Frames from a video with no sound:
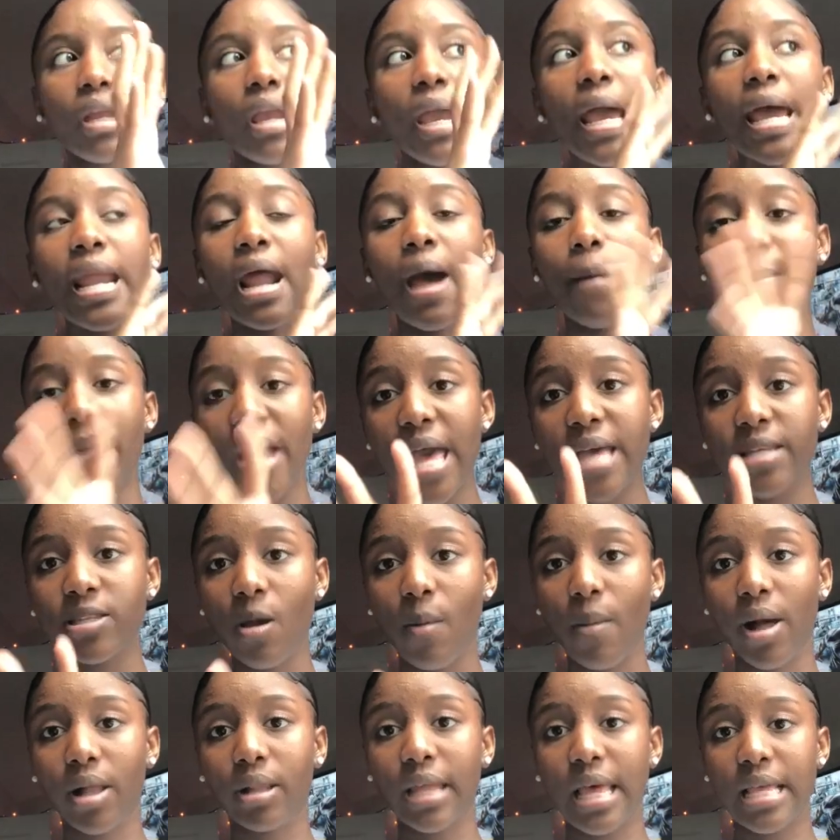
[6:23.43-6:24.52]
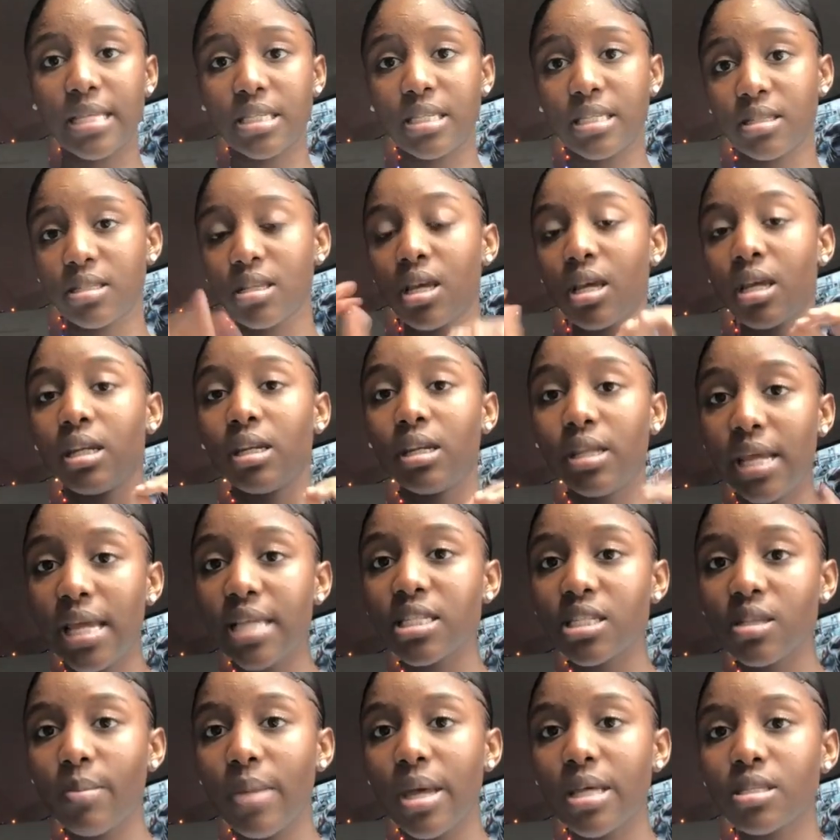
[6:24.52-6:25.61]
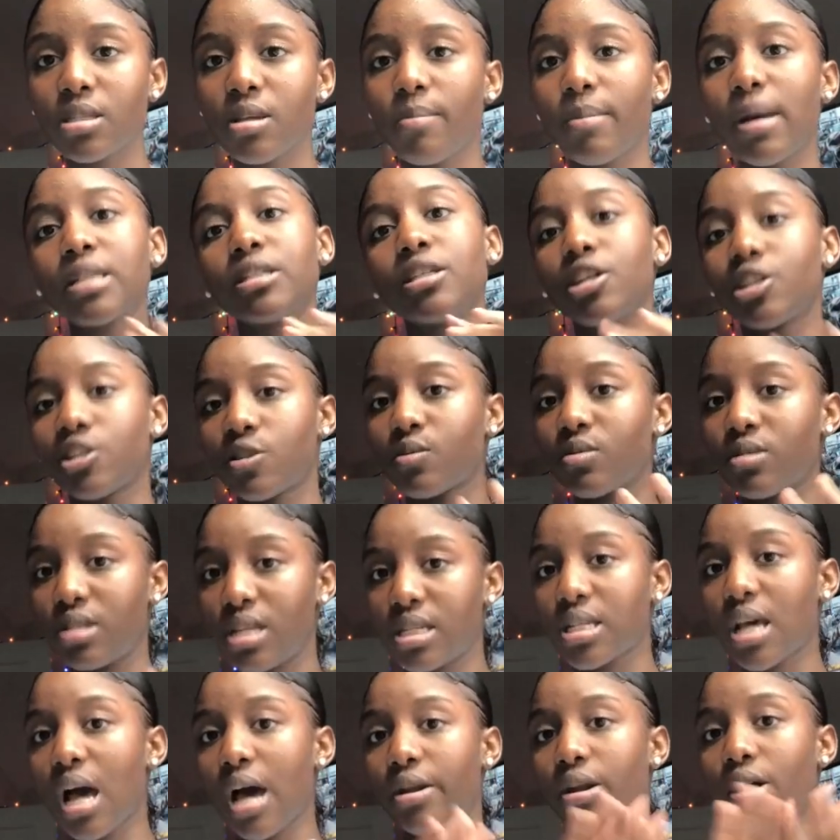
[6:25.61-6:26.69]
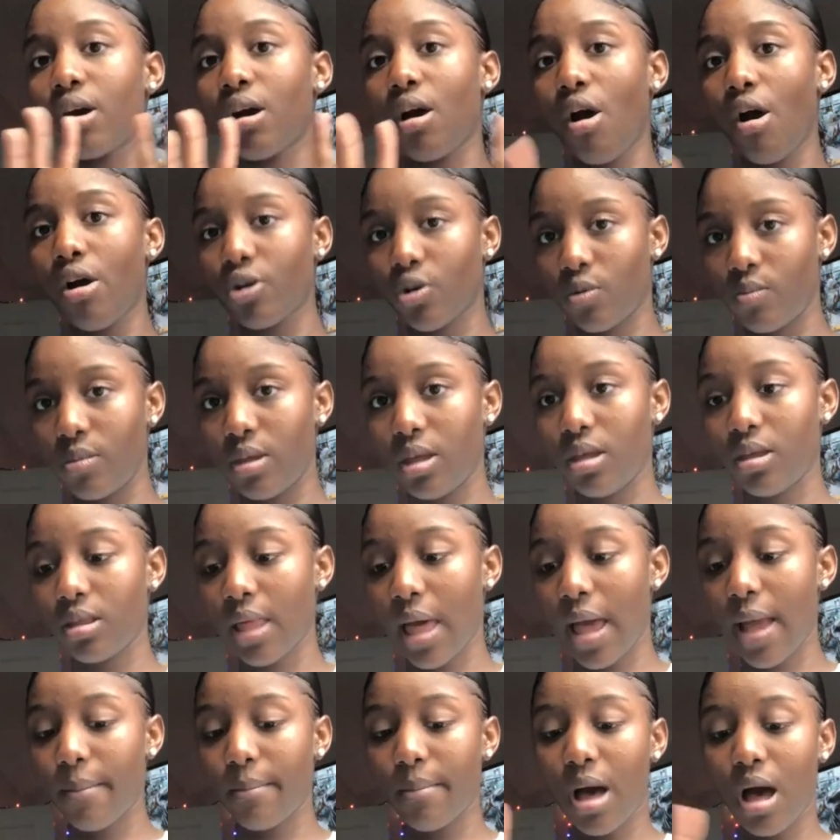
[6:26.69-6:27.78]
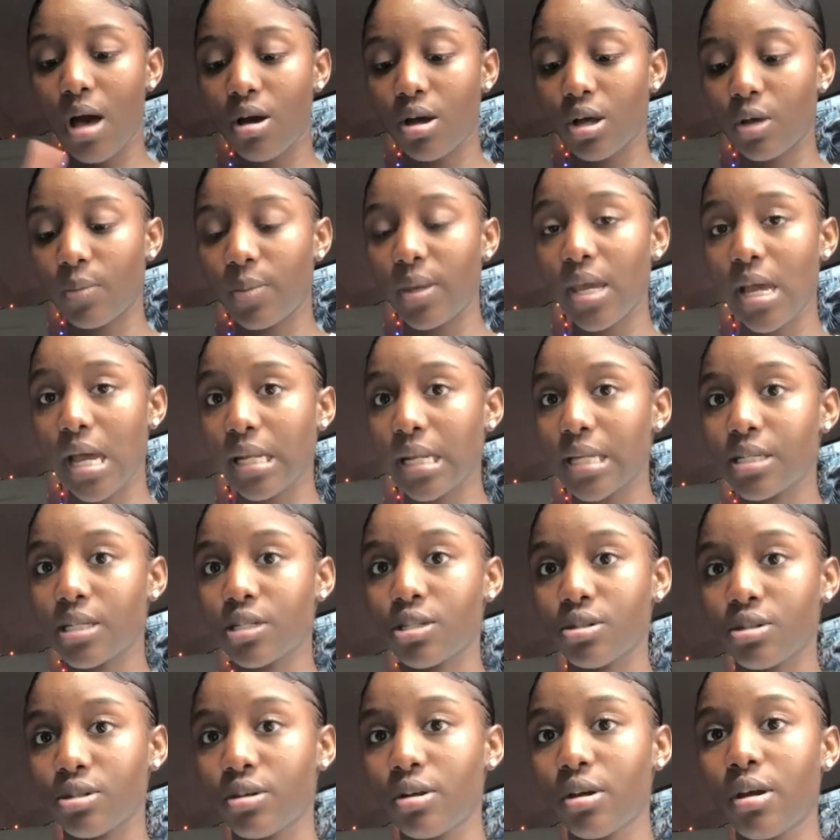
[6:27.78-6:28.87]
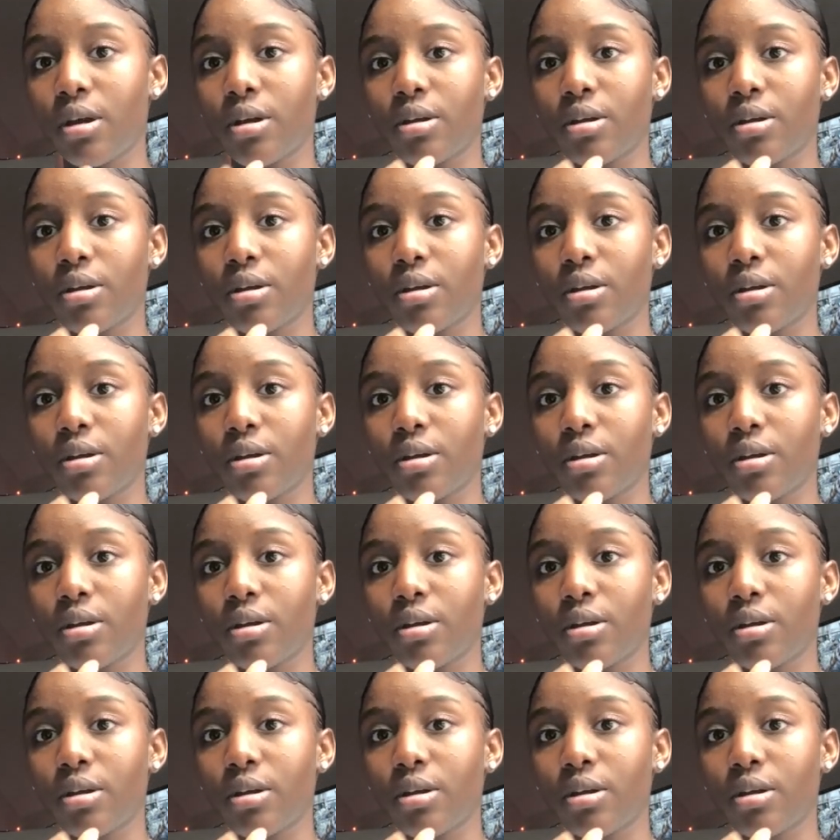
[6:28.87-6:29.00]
and I passed all my classes. This semester, my teacher was this kind of hard on me, like my ELA teacher.